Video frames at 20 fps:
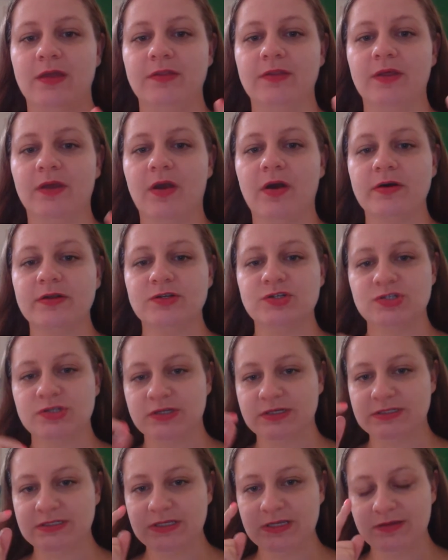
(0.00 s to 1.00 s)
The
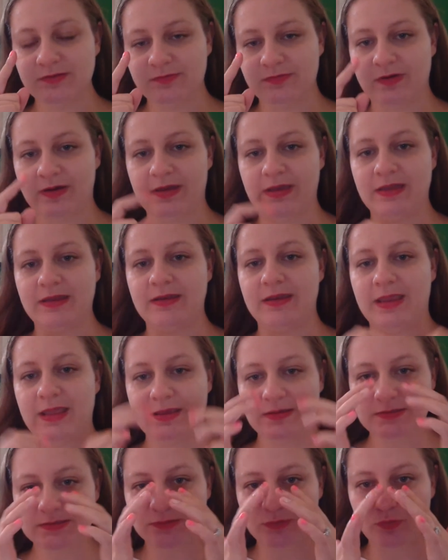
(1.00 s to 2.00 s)
conjunctiva and
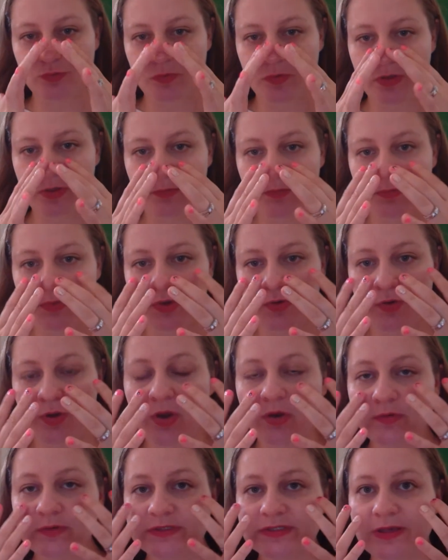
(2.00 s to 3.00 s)
nasal
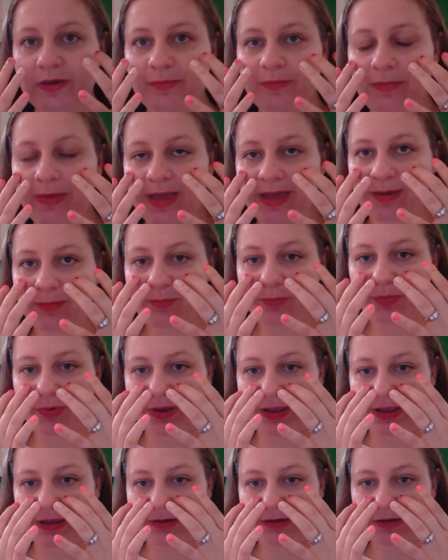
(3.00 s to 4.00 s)
mucosa
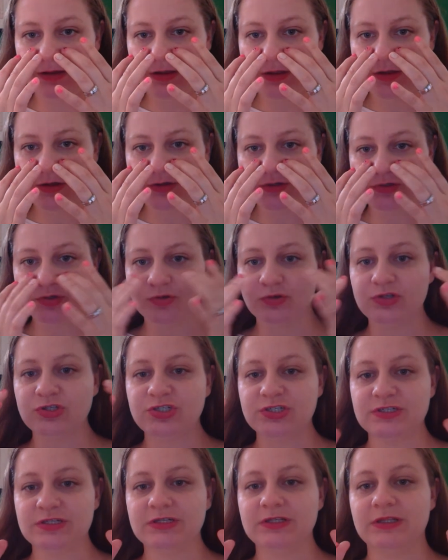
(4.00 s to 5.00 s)
membrane
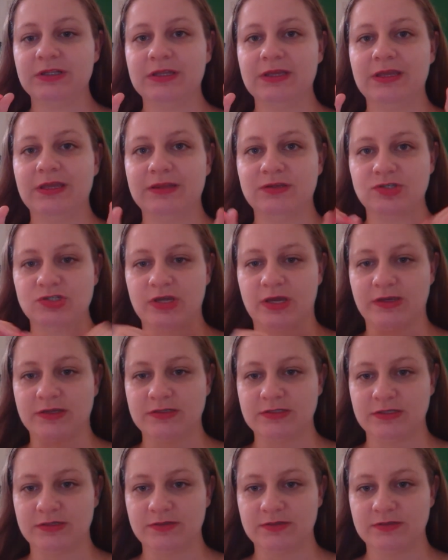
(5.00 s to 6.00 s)
turgidly
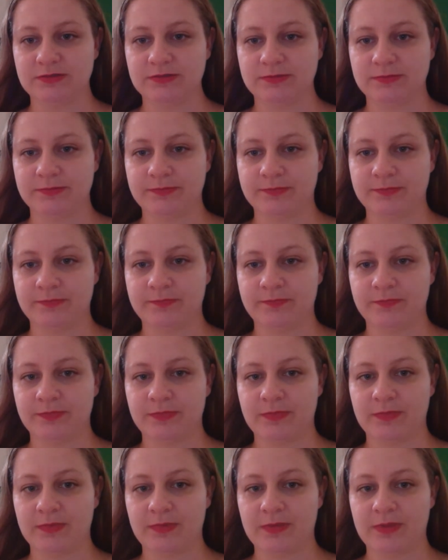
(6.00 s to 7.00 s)
injected.
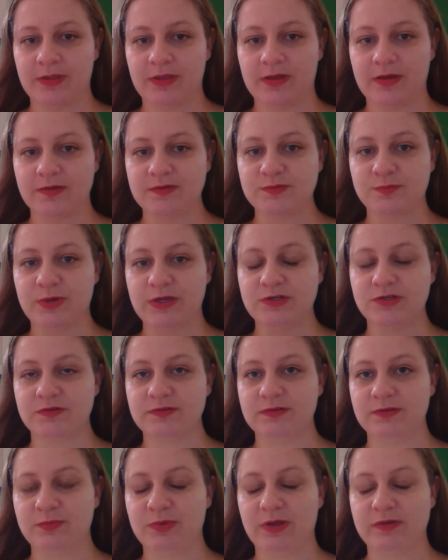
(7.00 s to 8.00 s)
That's page
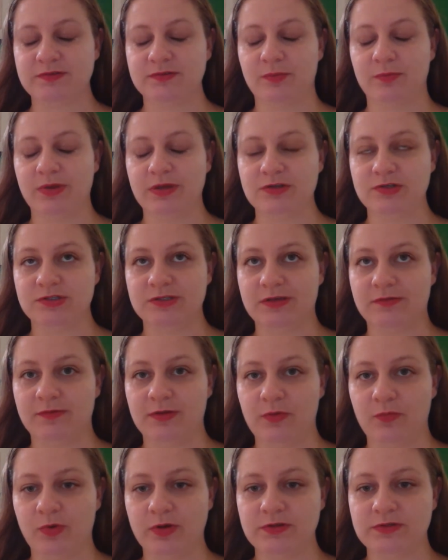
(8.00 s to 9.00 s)
on that's on page
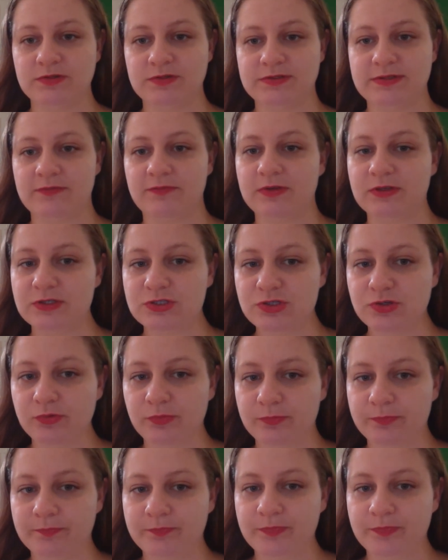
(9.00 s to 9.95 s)
71 to 72.